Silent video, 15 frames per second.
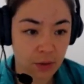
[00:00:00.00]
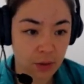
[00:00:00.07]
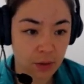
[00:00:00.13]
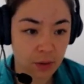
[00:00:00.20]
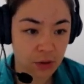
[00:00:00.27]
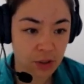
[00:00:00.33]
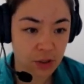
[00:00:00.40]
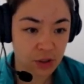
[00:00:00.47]

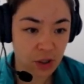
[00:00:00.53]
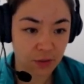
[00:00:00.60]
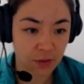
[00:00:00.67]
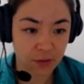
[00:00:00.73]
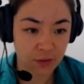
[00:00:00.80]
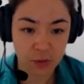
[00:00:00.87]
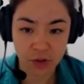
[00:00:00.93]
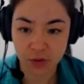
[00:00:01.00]
We'll just start
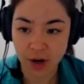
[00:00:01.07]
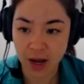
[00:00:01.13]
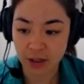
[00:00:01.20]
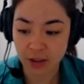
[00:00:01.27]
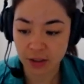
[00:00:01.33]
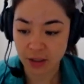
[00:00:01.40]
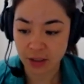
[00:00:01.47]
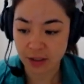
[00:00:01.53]
from
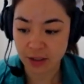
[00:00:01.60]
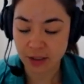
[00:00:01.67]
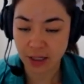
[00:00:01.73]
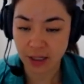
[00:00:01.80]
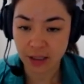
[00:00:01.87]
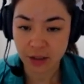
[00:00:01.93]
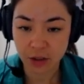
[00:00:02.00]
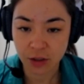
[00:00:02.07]
scratch at this
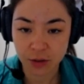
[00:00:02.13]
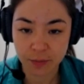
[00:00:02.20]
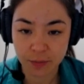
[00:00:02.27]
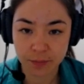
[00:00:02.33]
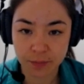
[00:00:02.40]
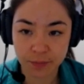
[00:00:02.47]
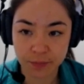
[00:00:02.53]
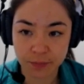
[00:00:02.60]
stage.
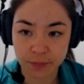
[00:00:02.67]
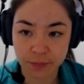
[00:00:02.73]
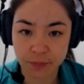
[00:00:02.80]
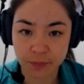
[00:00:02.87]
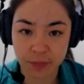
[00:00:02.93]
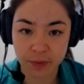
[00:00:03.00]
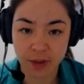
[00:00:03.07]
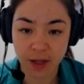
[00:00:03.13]

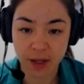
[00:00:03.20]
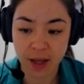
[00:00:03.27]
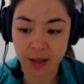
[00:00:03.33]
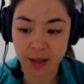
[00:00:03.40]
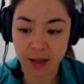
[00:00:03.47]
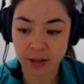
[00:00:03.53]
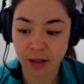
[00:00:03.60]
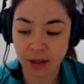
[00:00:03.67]

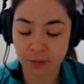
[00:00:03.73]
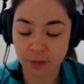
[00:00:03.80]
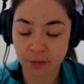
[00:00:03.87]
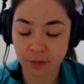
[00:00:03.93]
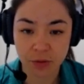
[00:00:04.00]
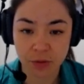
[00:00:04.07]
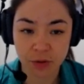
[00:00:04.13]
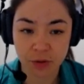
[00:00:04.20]
And I'm just
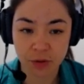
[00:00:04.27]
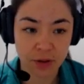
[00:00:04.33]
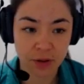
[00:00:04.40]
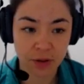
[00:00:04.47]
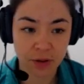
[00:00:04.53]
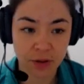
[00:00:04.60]
going to build a